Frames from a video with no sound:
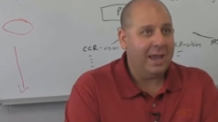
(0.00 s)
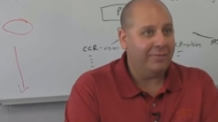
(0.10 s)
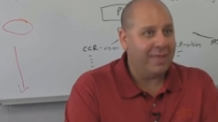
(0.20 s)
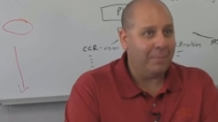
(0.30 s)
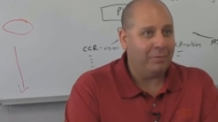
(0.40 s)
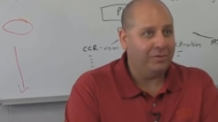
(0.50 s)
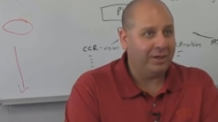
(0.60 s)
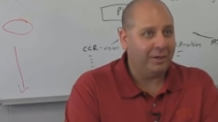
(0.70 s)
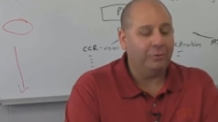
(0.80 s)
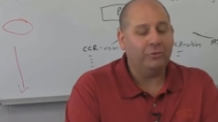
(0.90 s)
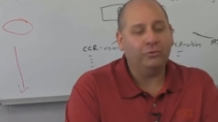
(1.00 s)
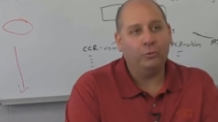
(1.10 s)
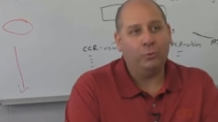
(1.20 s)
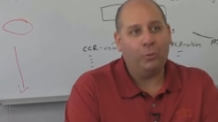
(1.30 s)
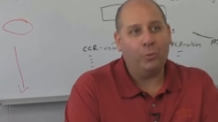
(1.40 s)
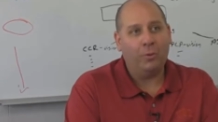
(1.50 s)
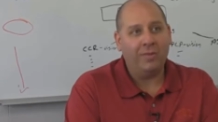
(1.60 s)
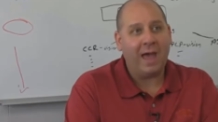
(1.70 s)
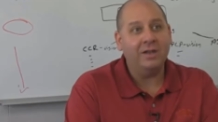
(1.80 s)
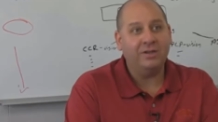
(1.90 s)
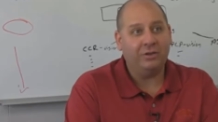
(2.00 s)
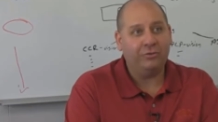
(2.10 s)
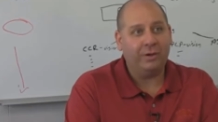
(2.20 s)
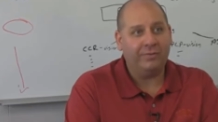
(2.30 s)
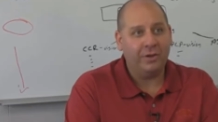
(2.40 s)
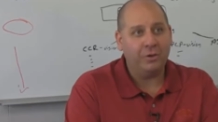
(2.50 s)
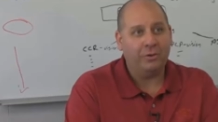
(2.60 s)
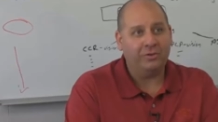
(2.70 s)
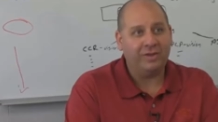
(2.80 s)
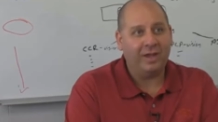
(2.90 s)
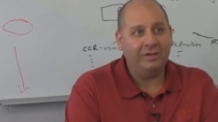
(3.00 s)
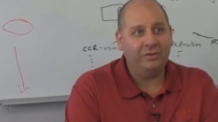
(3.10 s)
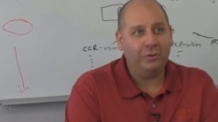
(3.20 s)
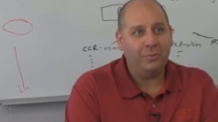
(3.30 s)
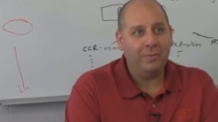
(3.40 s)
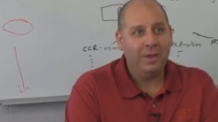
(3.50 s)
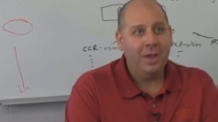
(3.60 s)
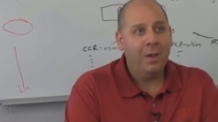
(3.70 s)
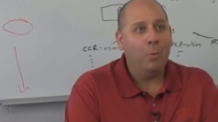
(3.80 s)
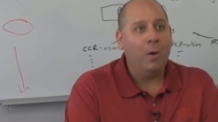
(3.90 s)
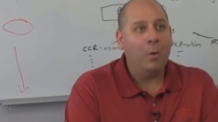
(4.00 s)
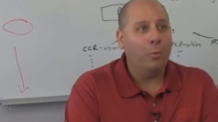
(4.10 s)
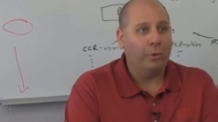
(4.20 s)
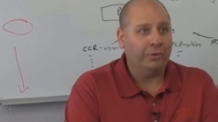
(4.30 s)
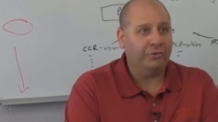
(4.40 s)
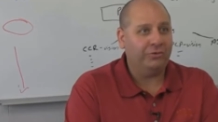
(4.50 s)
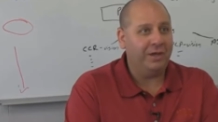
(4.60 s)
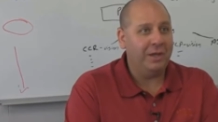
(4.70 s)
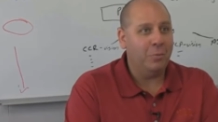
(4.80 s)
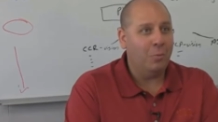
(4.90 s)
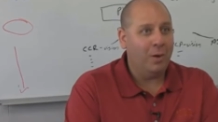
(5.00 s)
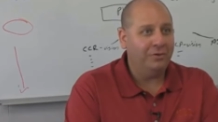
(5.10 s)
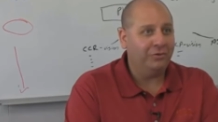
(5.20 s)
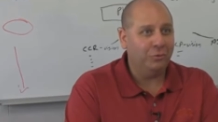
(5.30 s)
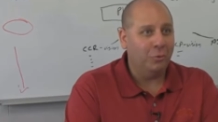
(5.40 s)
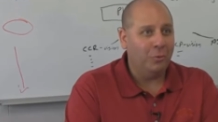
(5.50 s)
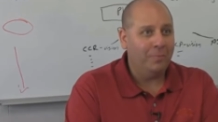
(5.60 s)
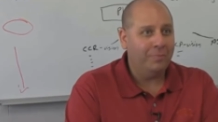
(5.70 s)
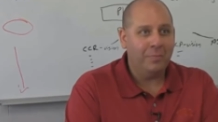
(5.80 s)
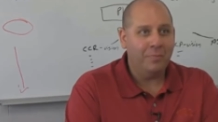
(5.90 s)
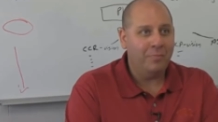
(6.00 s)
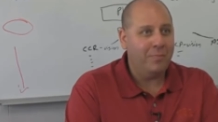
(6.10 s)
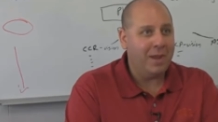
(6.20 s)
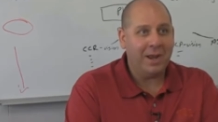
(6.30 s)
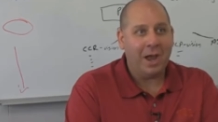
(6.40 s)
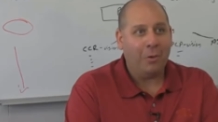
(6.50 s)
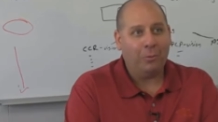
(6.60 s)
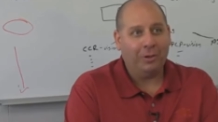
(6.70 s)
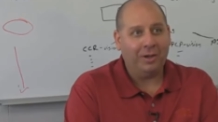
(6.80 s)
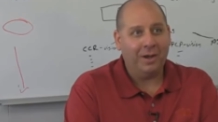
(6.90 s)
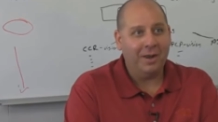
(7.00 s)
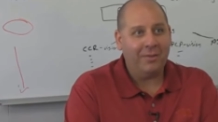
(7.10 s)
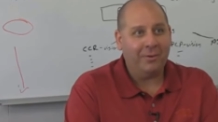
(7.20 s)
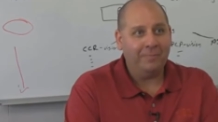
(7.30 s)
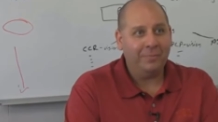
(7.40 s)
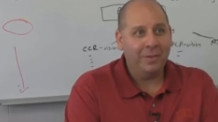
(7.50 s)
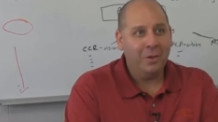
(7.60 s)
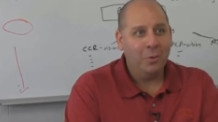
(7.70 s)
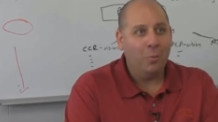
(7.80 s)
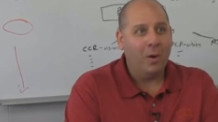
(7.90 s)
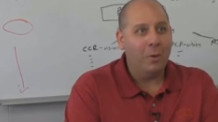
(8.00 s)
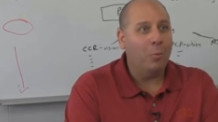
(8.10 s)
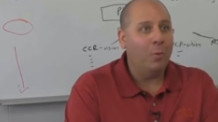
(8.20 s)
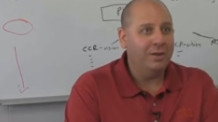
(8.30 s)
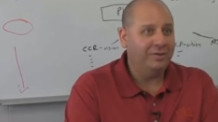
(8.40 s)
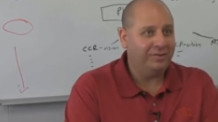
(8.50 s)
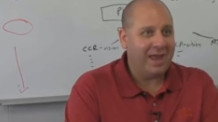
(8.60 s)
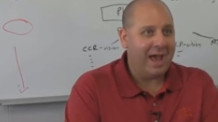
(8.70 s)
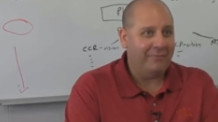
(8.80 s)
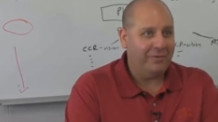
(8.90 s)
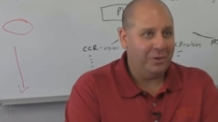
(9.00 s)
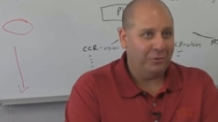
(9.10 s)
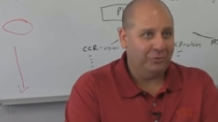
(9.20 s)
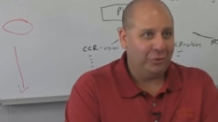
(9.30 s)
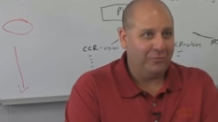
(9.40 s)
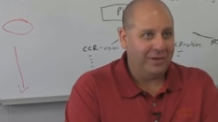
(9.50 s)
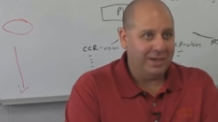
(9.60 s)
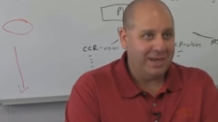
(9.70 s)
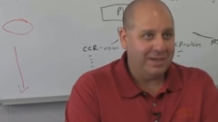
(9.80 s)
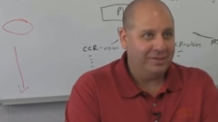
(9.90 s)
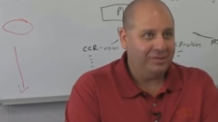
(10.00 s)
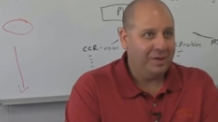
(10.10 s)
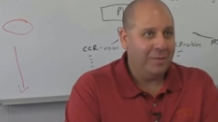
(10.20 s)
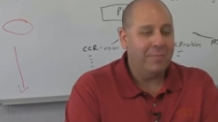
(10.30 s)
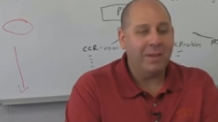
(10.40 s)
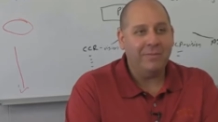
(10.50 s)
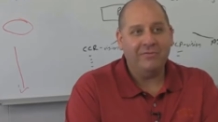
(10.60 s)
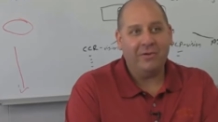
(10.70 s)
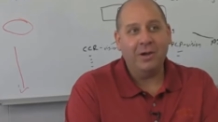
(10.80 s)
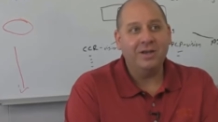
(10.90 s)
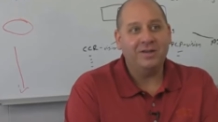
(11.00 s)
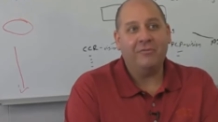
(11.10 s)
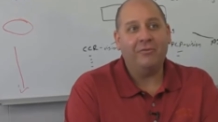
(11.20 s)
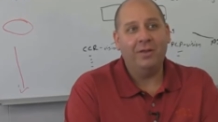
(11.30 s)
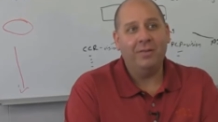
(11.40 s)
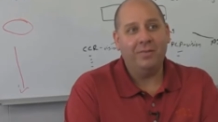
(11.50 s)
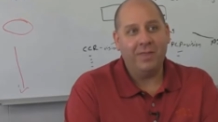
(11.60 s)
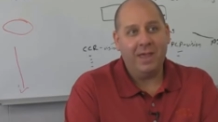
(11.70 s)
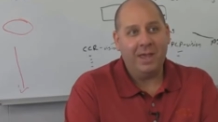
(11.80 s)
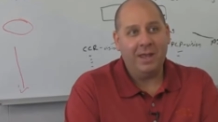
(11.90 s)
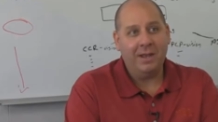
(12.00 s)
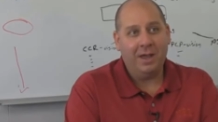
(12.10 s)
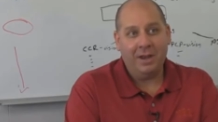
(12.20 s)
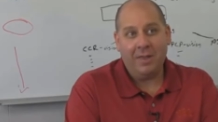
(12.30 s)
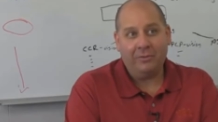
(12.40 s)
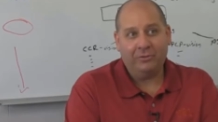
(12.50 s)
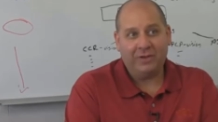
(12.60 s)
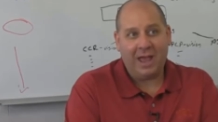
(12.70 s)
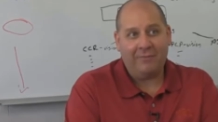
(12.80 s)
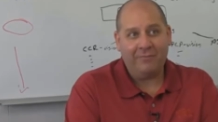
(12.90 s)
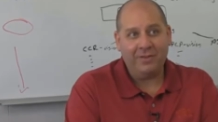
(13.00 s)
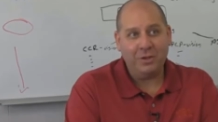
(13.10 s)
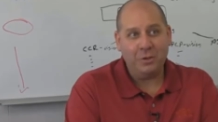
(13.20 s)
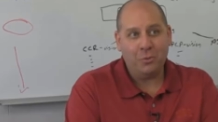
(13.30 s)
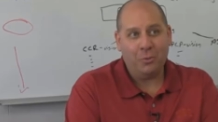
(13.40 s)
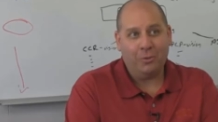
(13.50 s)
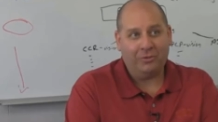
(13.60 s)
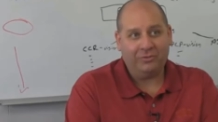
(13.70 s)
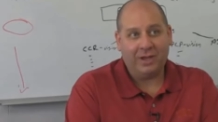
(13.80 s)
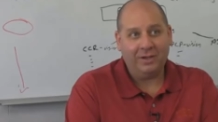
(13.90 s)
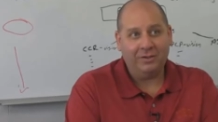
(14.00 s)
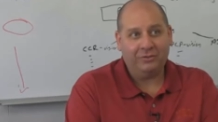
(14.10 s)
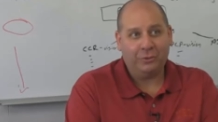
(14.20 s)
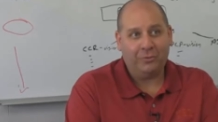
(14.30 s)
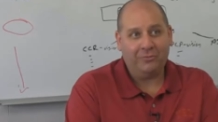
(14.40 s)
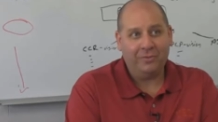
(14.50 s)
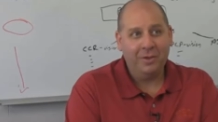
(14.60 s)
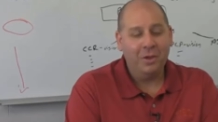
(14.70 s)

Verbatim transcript: at that particular school or that district that you're assigned to. What works in one school may not work in another what one staff that you're serving needs may be very different than another staff that you are assigned to serve.